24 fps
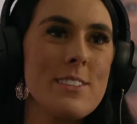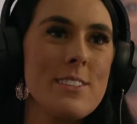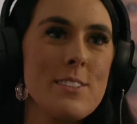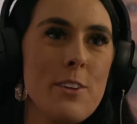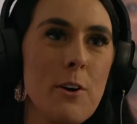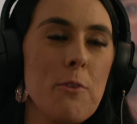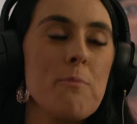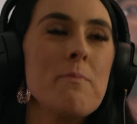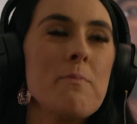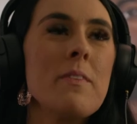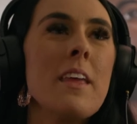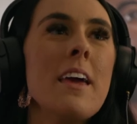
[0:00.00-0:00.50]

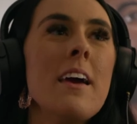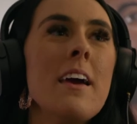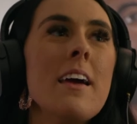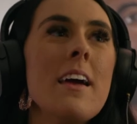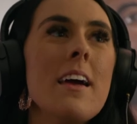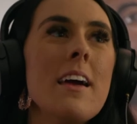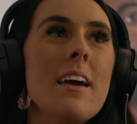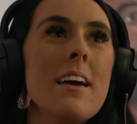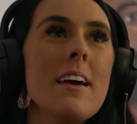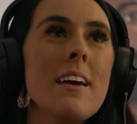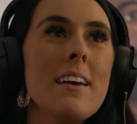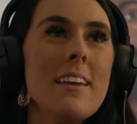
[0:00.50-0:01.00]
So
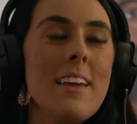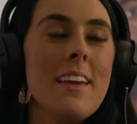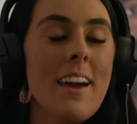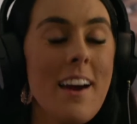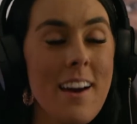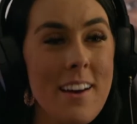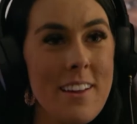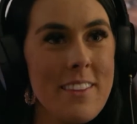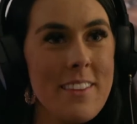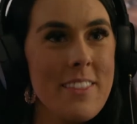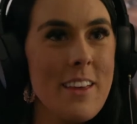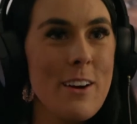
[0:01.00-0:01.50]

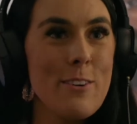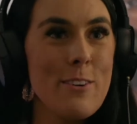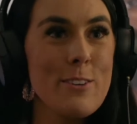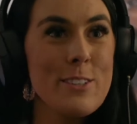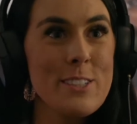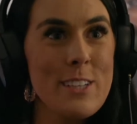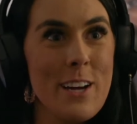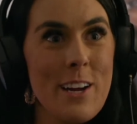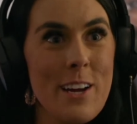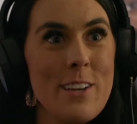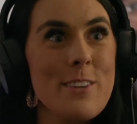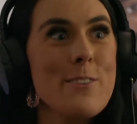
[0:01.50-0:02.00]
yeah, that was
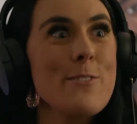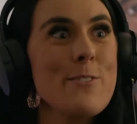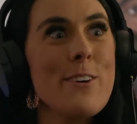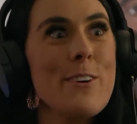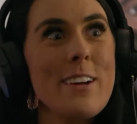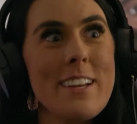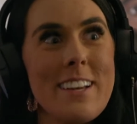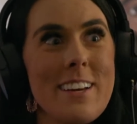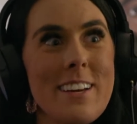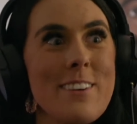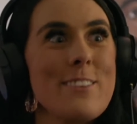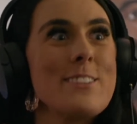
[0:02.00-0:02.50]
kind of
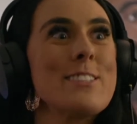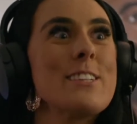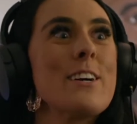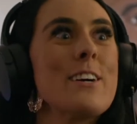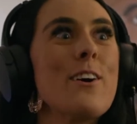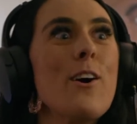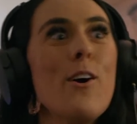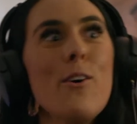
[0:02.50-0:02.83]
when I was like,